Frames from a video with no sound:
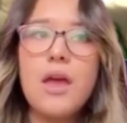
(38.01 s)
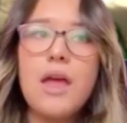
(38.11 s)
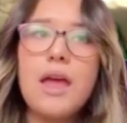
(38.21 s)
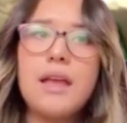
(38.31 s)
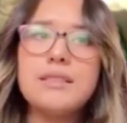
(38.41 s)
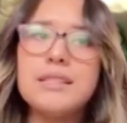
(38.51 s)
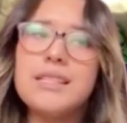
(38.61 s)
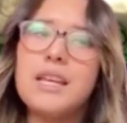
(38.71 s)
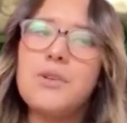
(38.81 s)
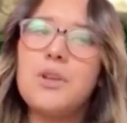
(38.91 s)
And this
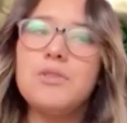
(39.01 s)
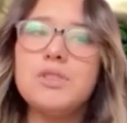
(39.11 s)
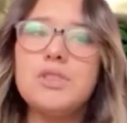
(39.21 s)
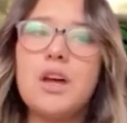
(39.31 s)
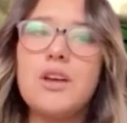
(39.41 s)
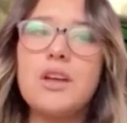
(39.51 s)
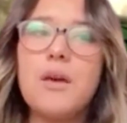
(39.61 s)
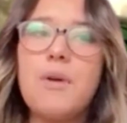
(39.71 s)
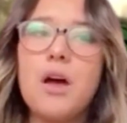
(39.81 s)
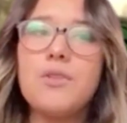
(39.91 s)
case, I will talking
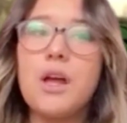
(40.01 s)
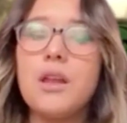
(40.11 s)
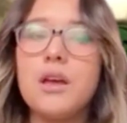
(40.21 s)
about an